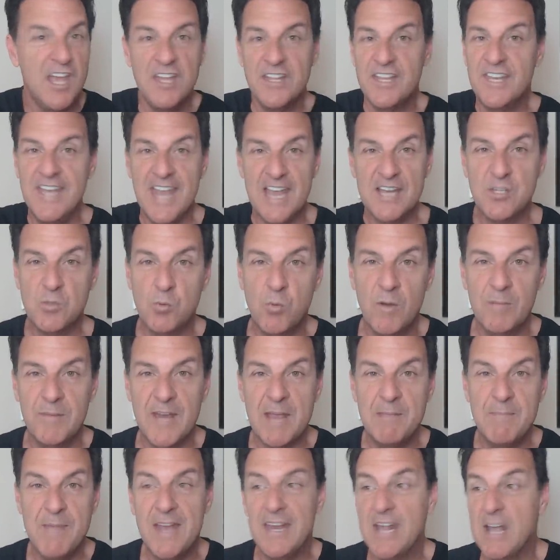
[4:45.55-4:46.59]
the next woman
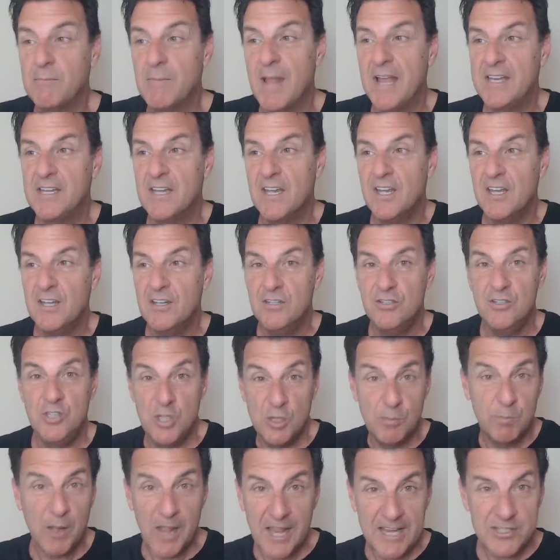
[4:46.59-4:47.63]
I met, I'm like, Do
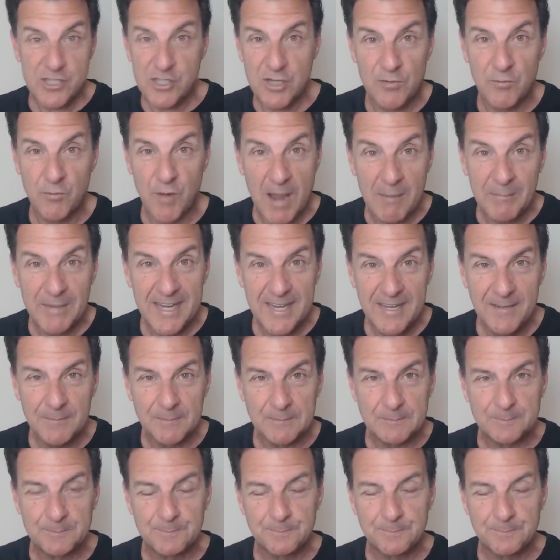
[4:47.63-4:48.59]
you play gin rummy?